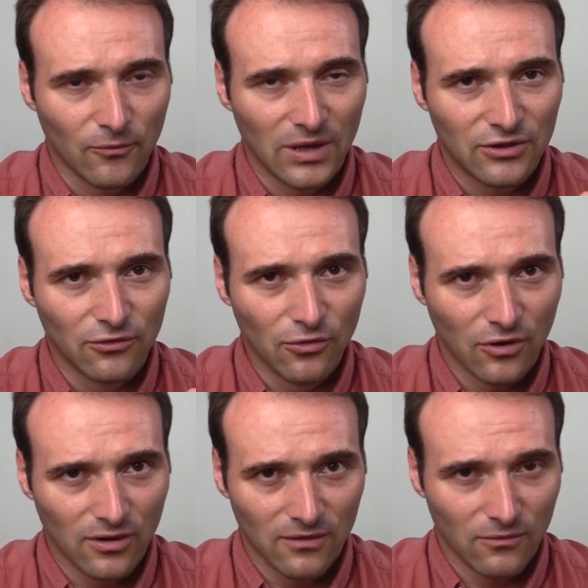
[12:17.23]
what to
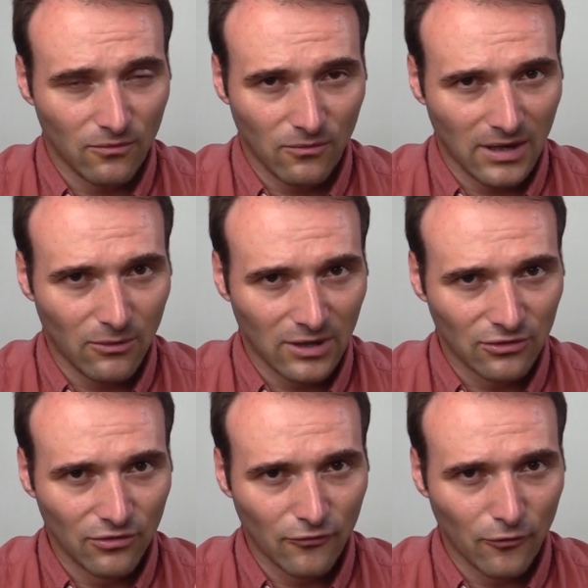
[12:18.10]
look what
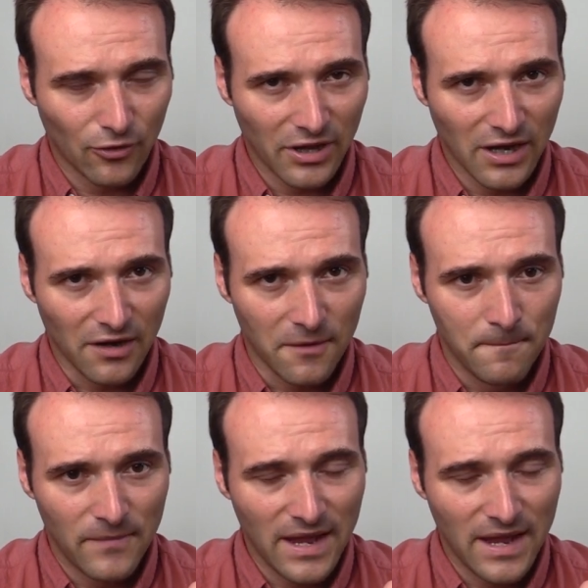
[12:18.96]
to look for there.